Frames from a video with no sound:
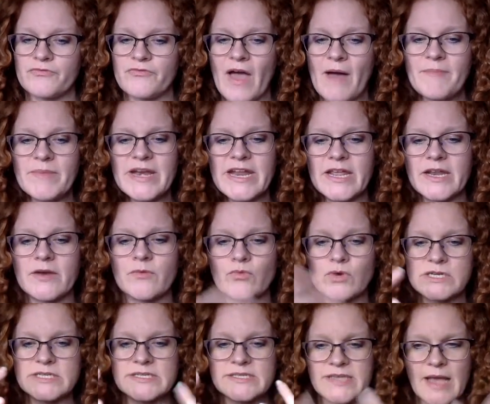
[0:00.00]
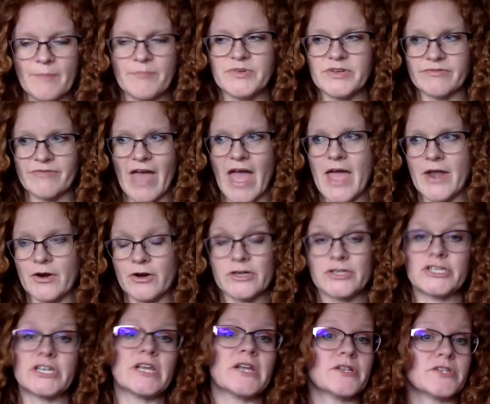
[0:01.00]
feminine, receptive
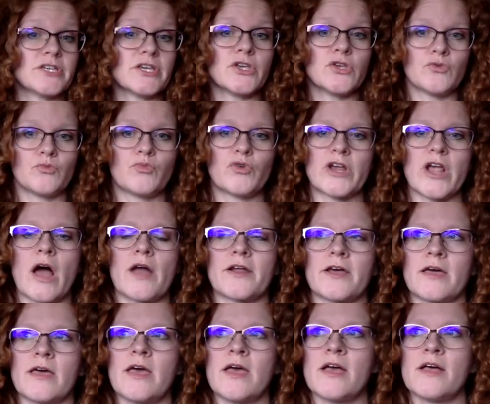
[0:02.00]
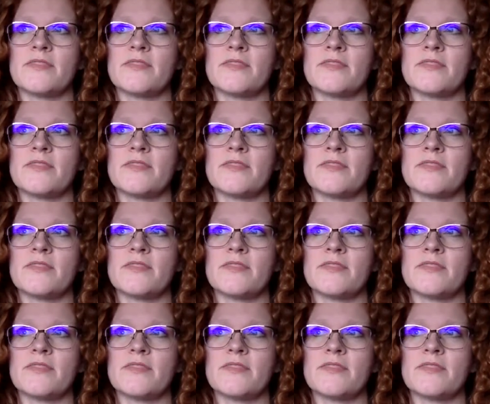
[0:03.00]
energy to you, Brianna,